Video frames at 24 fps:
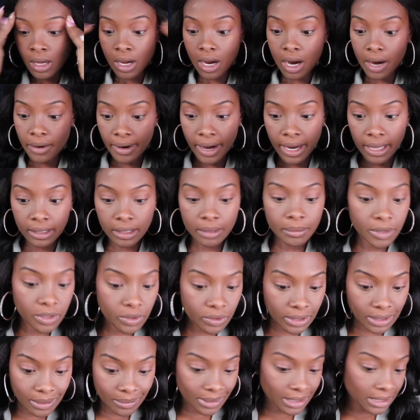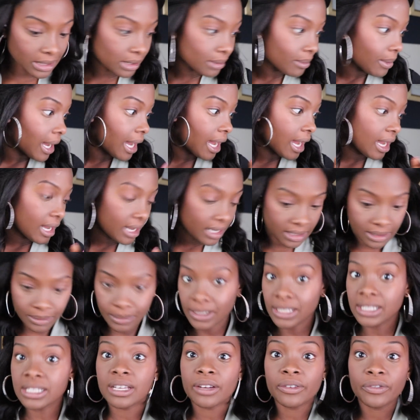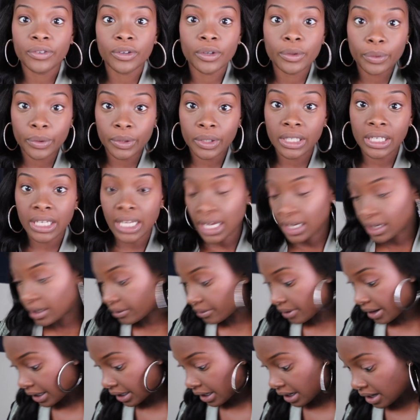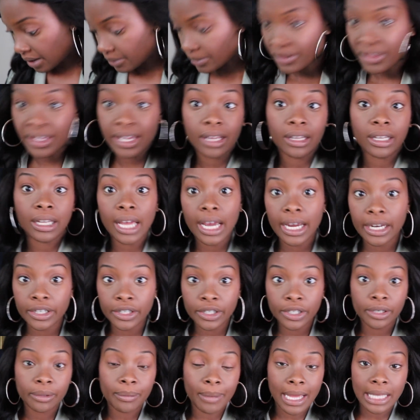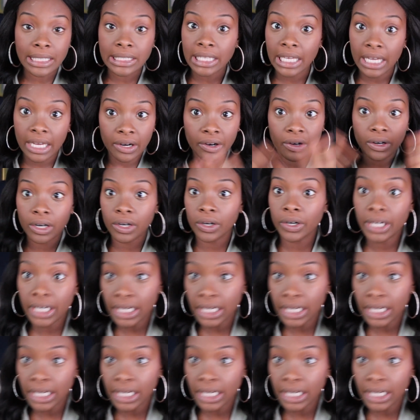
All right, let me do something to my eyes because I feel really naked right now without liner, mascara, or